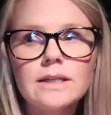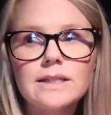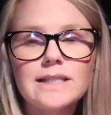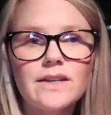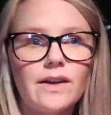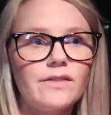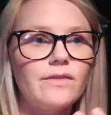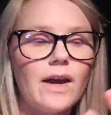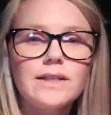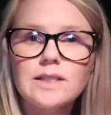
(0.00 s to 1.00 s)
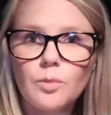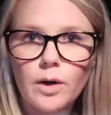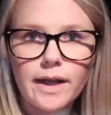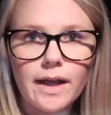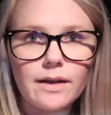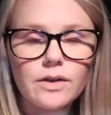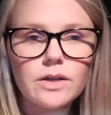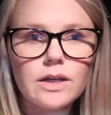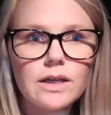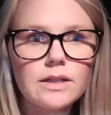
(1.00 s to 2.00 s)
to see if I can find some more canned
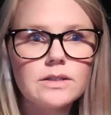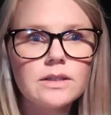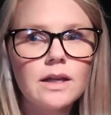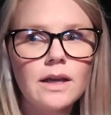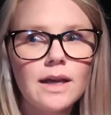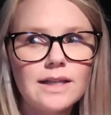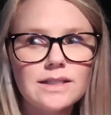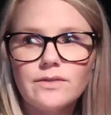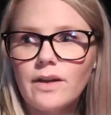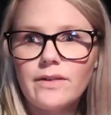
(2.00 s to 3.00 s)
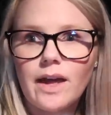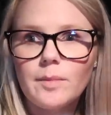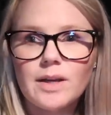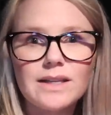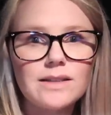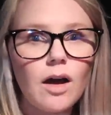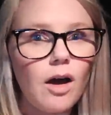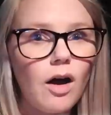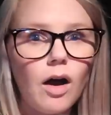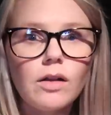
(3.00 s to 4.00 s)
goods and stuff like that because
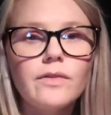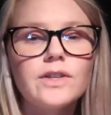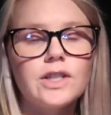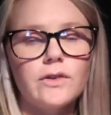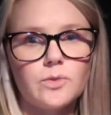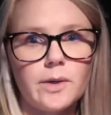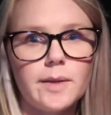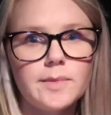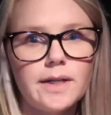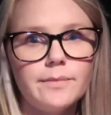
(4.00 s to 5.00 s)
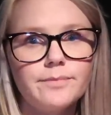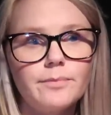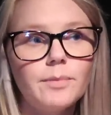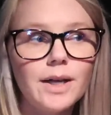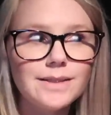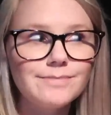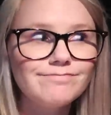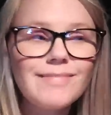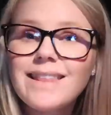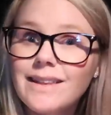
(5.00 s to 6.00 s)
all of the shelves were empty. But
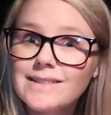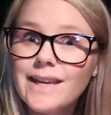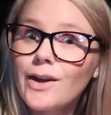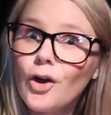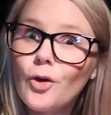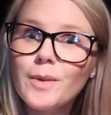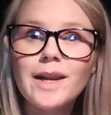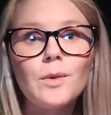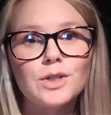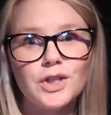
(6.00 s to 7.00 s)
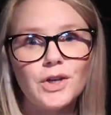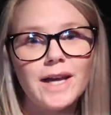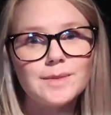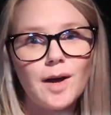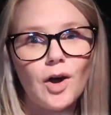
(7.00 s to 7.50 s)
let's head home and I will show you guys my